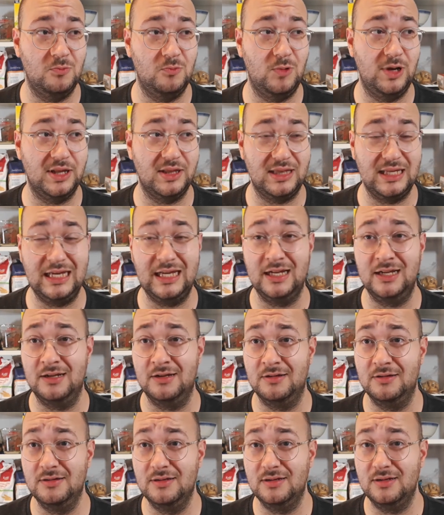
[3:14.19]

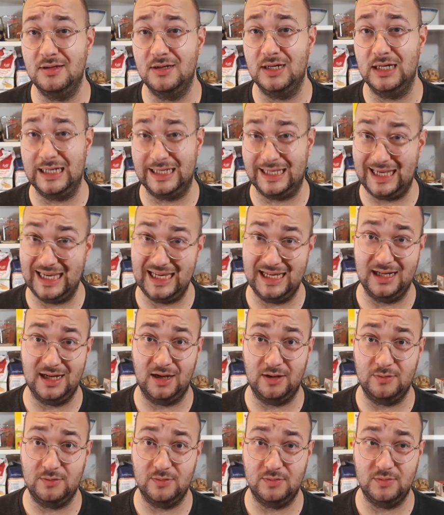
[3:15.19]
within a
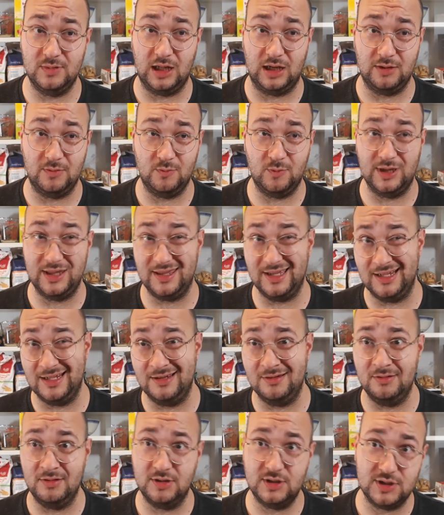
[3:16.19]
kilo, like
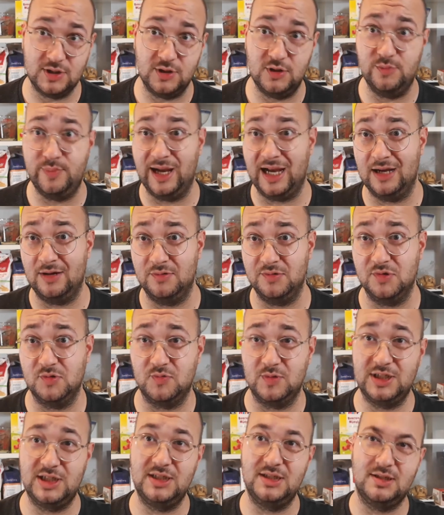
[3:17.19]
within 2 pounds,
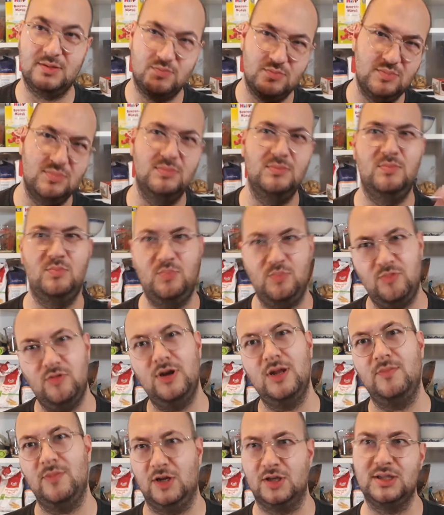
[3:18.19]
which is
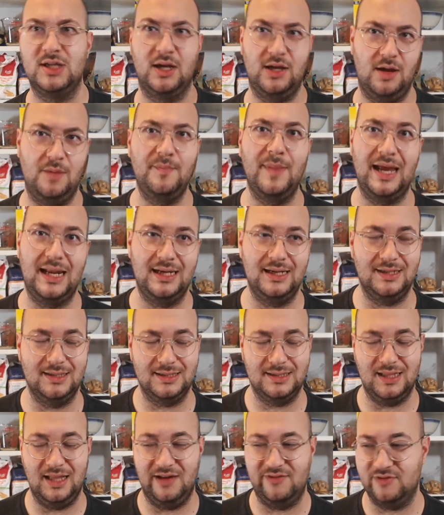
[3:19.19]
pretty much like a
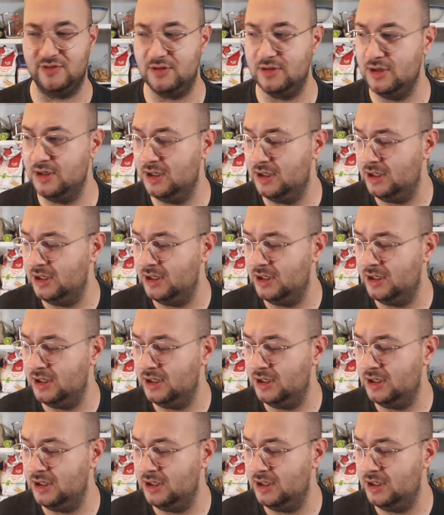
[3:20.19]
maintenance level.